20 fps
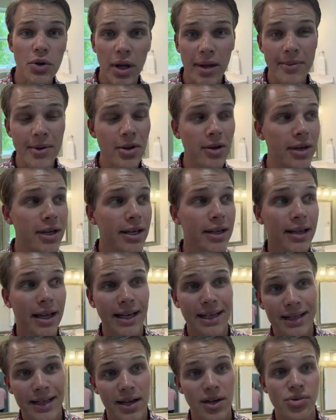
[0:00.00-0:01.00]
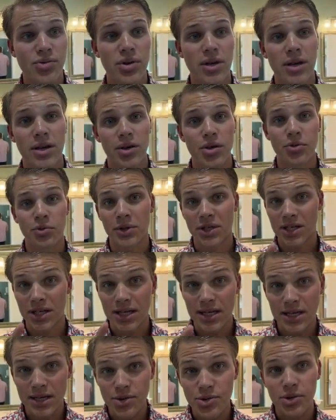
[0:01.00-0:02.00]
community like Legacy Hills, which
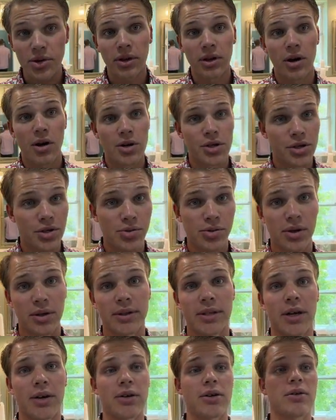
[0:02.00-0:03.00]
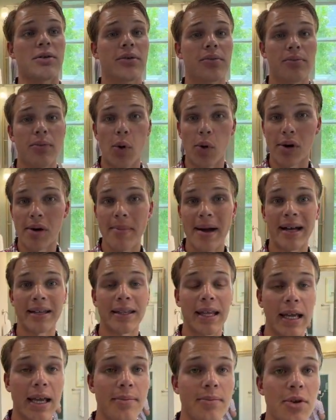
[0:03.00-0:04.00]
is the largest. I'll tell you more about
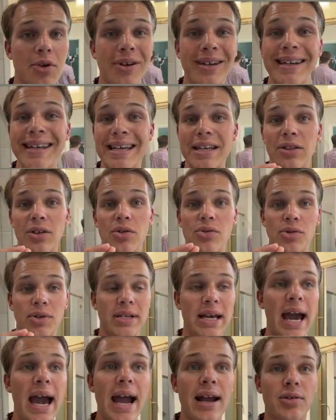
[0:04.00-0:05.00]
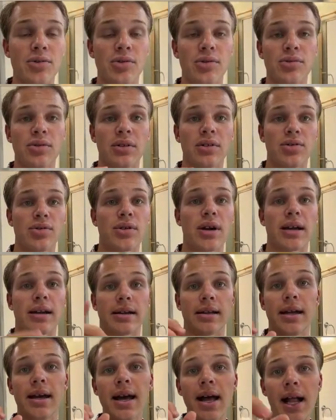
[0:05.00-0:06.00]
the community and those taxes in a second.
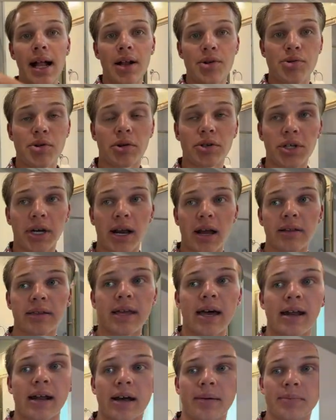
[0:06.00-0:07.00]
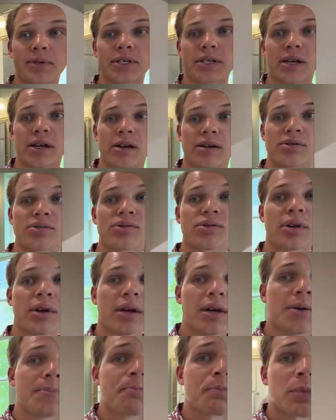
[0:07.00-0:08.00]
Let's go check out that upstairs.
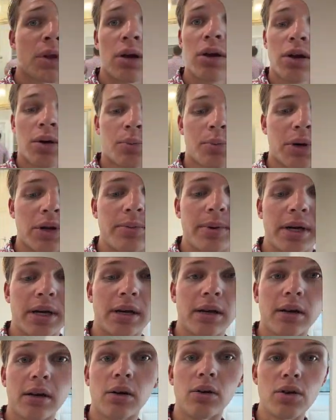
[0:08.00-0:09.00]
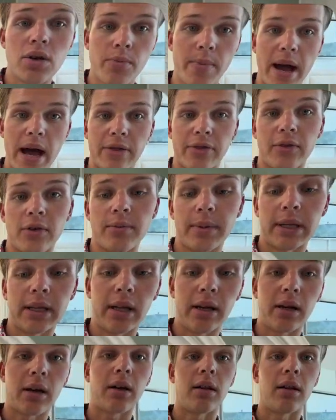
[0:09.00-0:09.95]
Pretty big. Oh, your bathroom and linen